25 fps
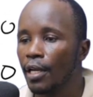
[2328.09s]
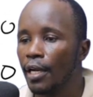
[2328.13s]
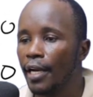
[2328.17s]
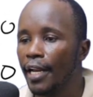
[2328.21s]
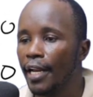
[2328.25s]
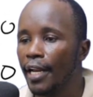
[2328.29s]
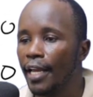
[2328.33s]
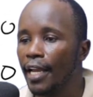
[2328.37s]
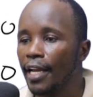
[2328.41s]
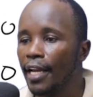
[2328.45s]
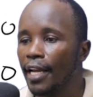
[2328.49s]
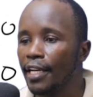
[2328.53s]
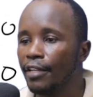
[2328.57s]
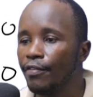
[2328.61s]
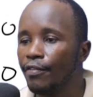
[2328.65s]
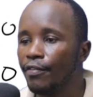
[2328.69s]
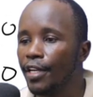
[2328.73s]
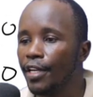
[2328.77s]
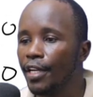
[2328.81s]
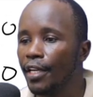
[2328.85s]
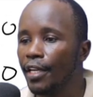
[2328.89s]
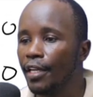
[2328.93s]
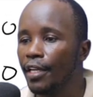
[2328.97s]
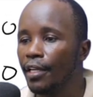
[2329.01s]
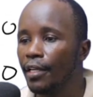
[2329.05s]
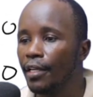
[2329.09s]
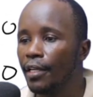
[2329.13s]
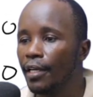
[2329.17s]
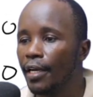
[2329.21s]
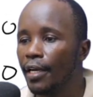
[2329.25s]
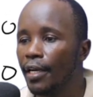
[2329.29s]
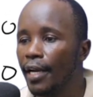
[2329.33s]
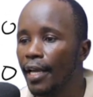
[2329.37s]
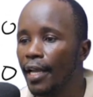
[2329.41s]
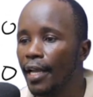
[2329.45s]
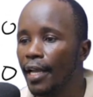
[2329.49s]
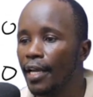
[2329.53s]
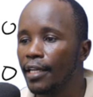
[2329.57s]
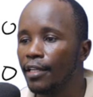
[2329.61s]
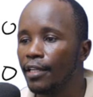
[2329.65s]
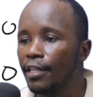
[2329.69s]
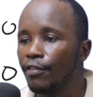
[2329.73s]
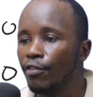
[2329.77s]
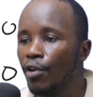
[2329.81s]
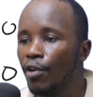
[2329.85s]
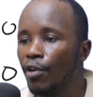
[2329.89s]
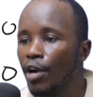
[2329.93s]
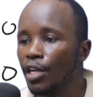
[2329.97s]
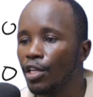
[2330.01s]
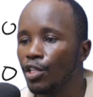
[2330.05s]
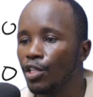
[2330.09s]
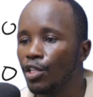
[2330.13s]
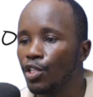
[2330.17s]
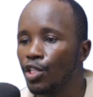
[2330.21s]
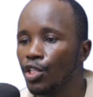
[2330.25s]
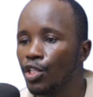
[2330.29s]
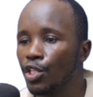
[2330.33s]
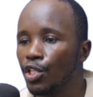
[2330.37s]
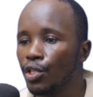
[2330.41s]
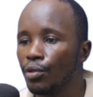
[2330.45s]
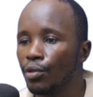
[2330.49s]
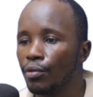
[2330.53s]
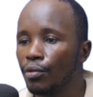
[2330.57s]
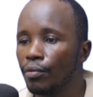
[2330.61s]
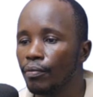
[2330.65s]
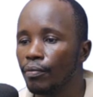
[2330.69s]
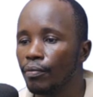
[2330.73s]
-3, -1, 0.